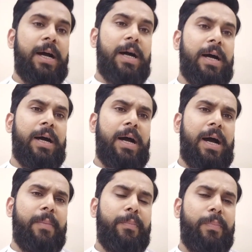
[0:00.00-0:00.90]

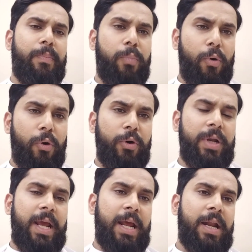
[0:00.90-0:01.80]
a bone
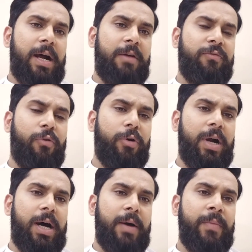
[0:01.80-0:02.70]
in our
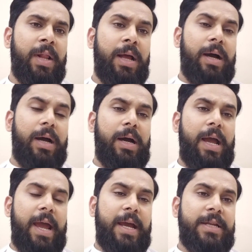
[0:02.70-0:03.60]
forearm,
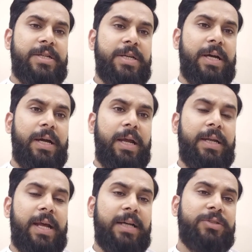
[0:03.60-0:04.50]
and
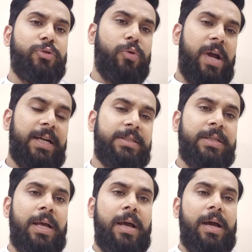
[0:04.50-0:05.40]
it has two heads.
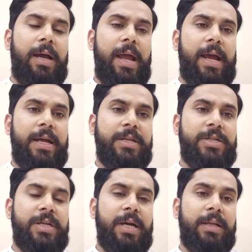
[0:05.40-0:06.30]

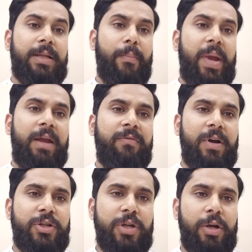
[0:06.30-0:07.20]
And the main
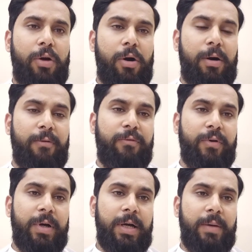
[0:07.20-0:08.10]
function of
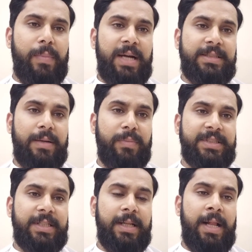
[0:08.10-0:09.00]
bicep
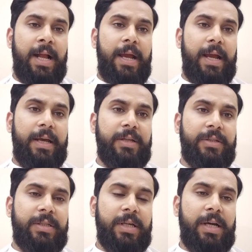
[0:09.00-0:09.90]
muscle is
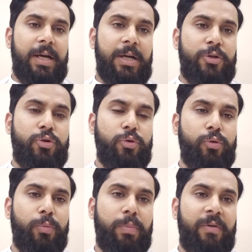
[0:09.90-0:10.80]

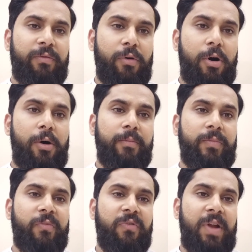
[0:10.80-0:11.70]
to perform
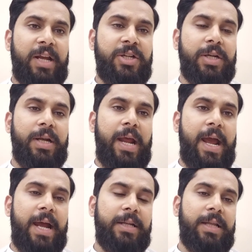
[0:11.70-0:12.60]
flexion
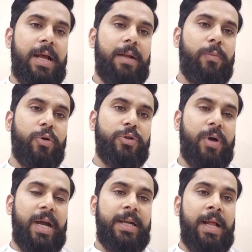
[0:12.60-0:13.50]
at the elbow
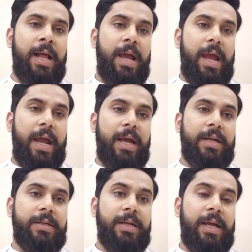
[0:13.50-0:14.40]
joint,
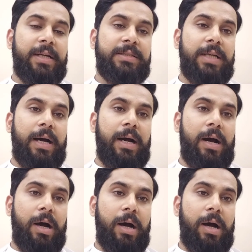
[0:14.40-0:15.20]
and it's a